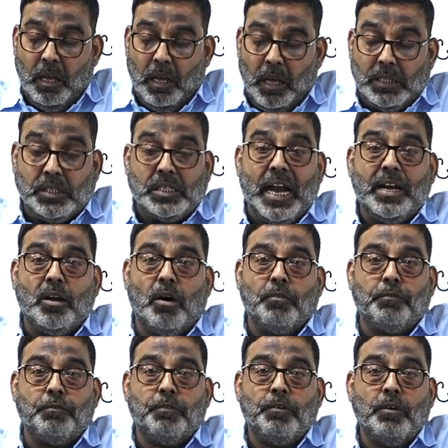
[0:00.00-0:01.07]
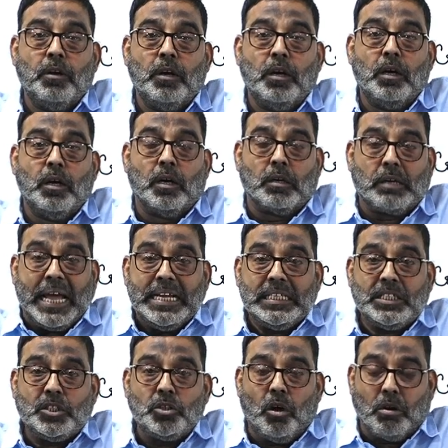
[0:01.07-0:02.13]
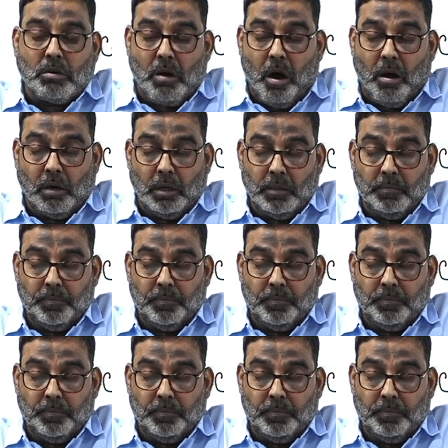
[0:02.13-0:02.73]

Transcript: stand of right or wrong.